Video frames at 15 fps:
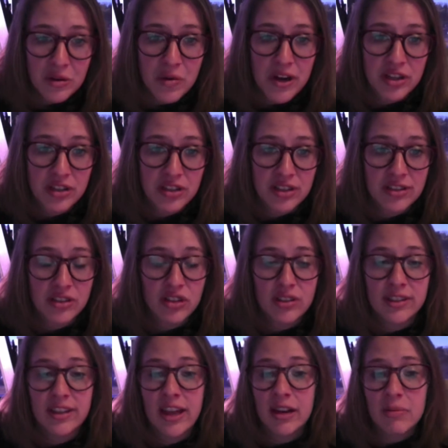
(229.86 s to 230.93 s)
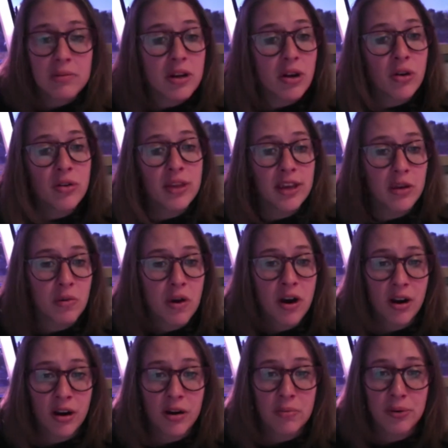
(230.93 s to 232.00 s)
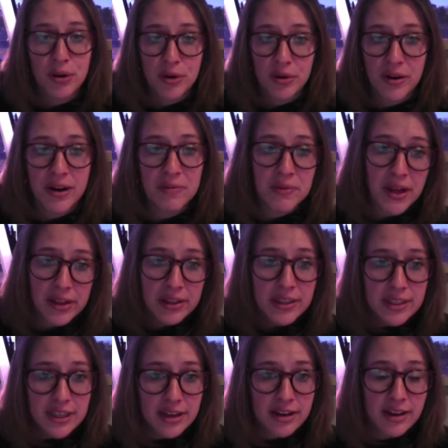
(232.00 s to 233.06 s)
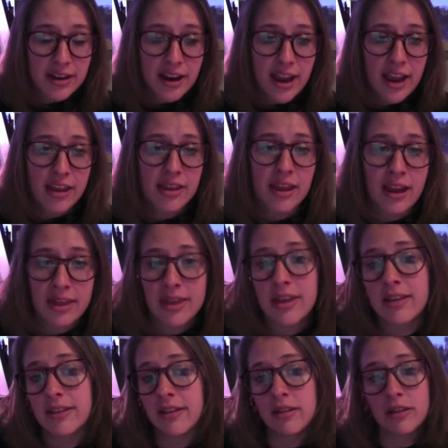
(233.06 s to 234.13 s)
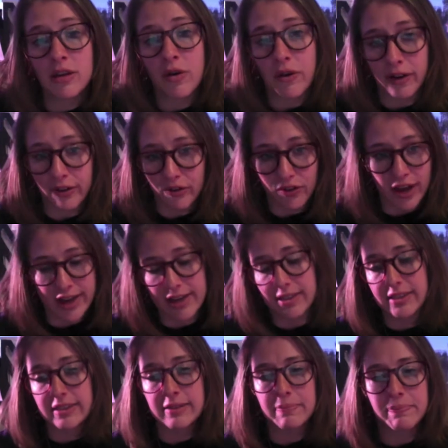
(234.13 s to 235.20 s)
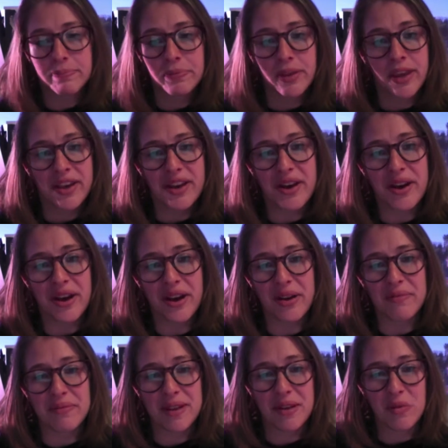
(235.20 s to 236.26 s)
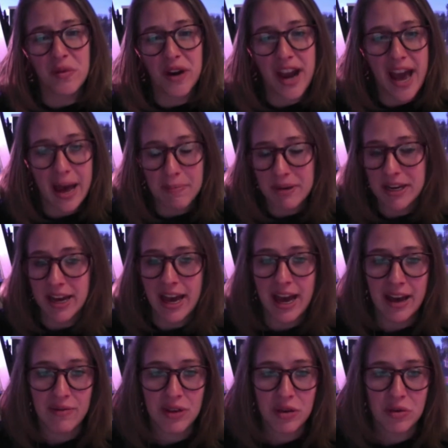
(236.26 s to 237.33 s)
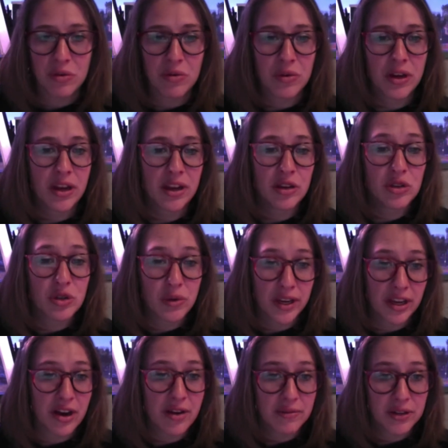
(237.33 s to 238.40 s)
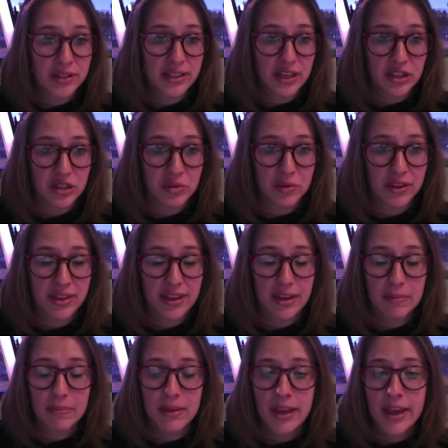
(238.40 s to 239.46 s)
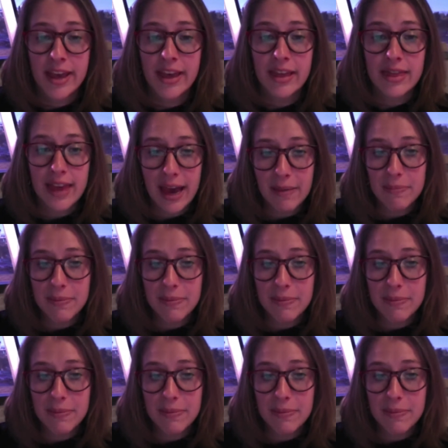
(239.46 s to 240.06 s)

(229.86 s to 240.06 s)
questions, just let them know that you are a program volunteer and that this is your advice. We're happy to have you enjoy a conversation with them. That